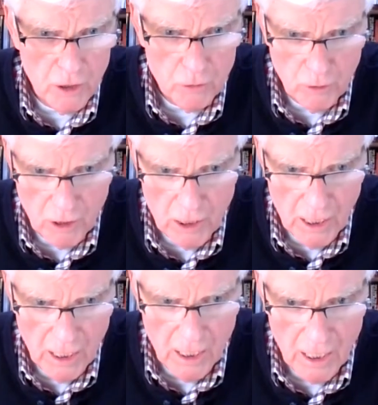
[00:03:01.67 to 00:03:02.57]

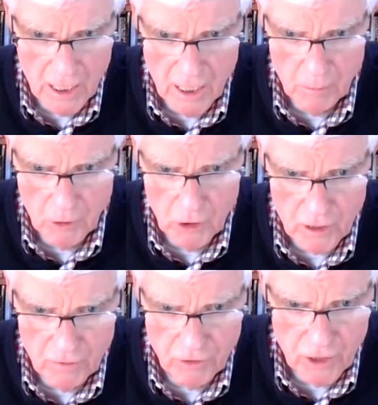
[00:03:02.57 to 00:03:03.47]
Central. I'm
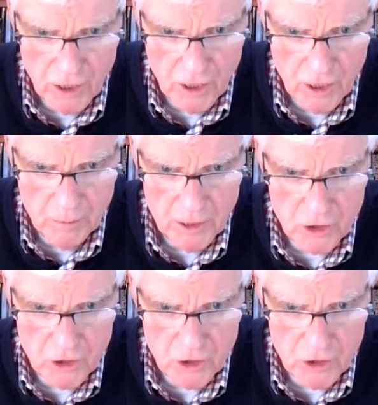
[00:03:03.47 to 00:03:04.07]
looking for him.